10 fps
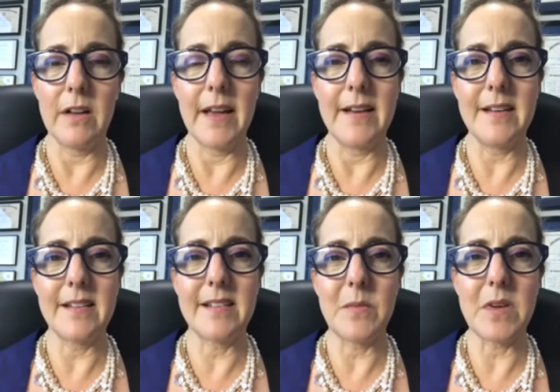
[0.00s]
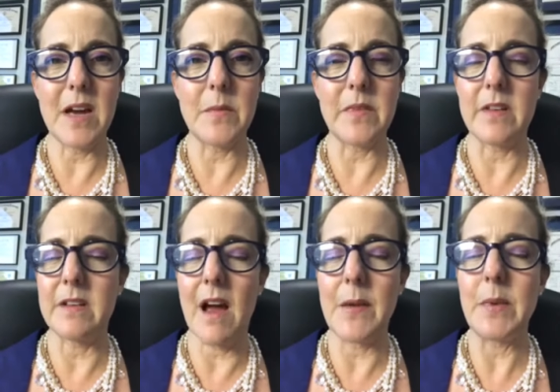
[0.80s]
And sometimes the
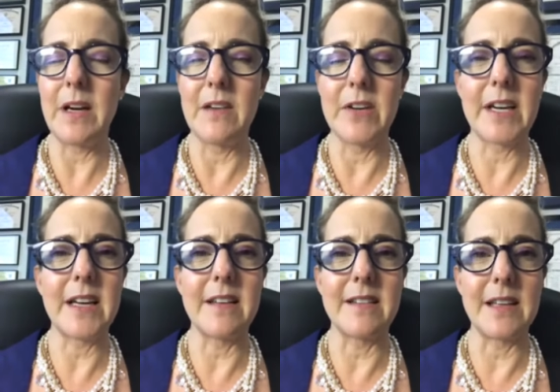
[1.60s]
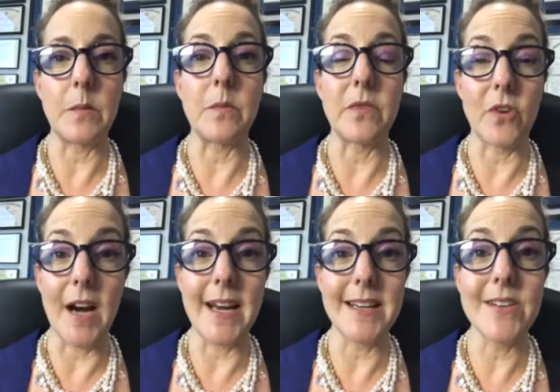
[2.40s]
timing of it can seem
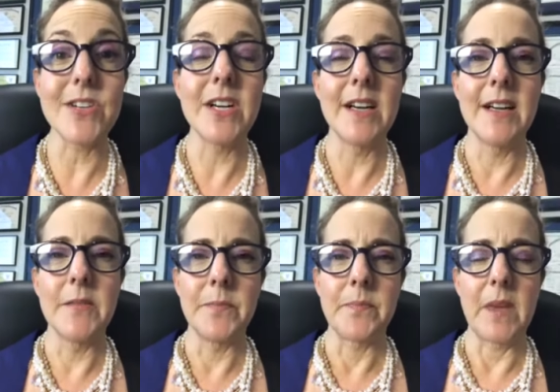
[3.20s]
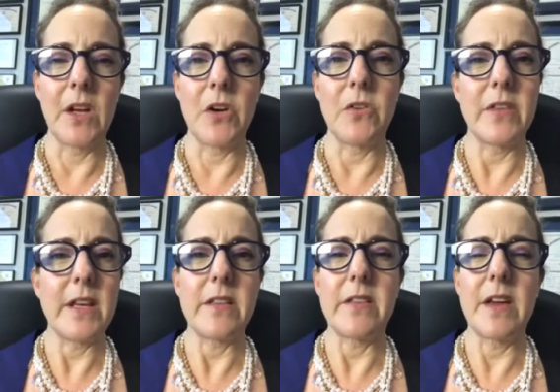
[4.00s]
strange. You know, you
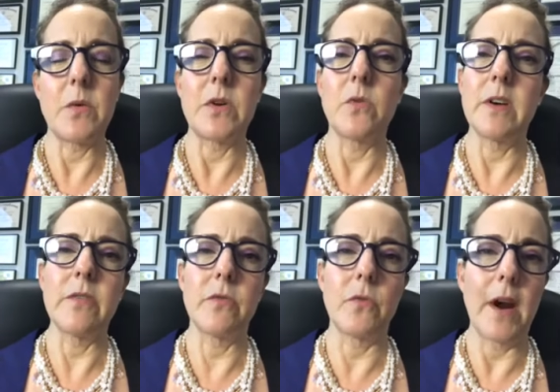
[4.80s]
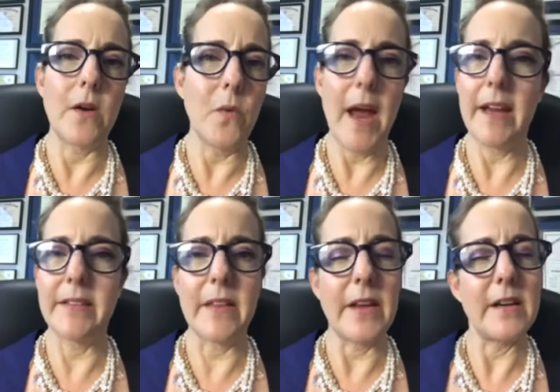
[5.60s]
think that they would grieve right away, and
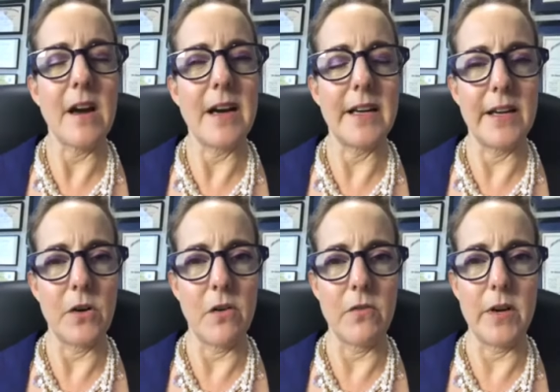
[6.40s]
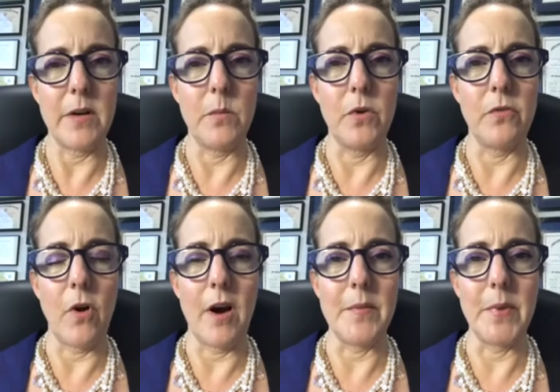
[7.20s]
then they'd kind of get over it and move
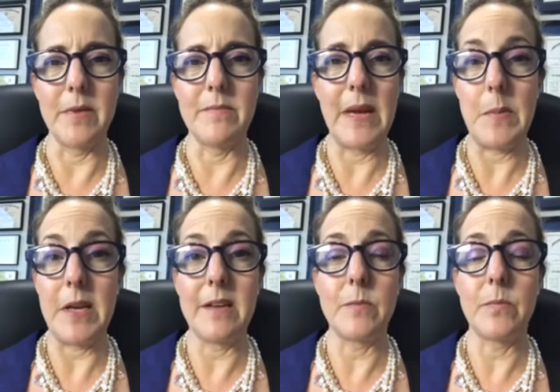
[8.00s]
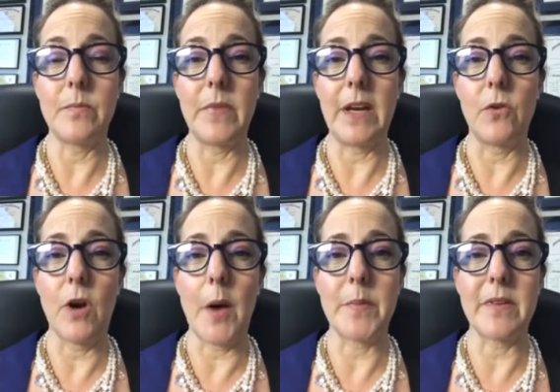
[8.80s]
on, but maybe it
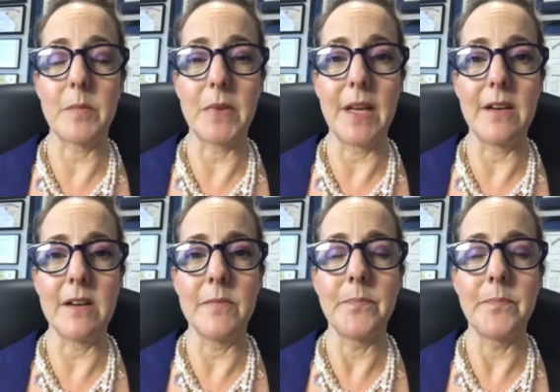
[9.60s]
crops up later.